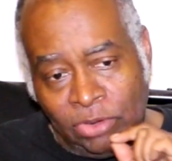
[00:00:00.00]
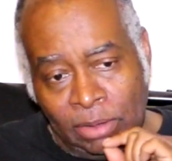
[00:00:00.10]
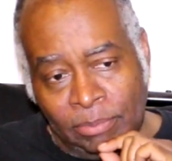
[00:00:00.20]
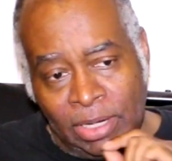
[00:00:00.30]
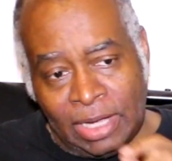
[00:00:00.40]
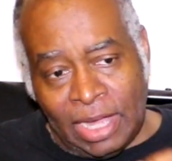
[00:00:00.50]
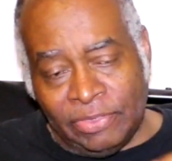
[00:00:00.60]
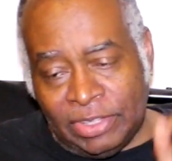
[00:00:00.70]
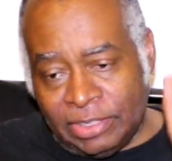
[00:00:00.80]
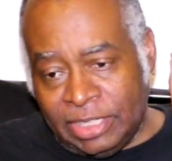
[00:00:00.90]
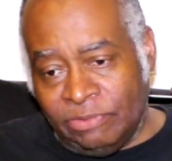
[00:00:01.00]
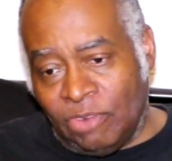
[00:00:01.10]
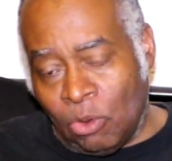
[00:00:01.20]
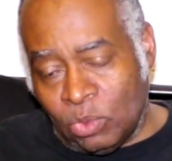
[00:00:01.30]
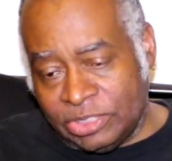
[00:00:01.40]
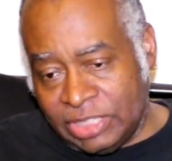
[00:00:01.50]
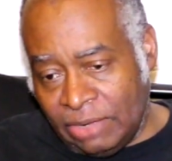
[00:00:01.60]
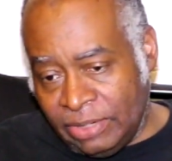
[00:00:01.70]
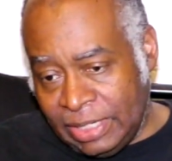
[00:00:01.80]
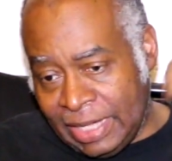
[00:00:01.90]
from, I think the default was
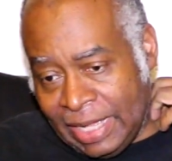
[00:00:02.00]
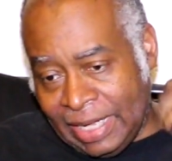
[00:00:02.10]
7,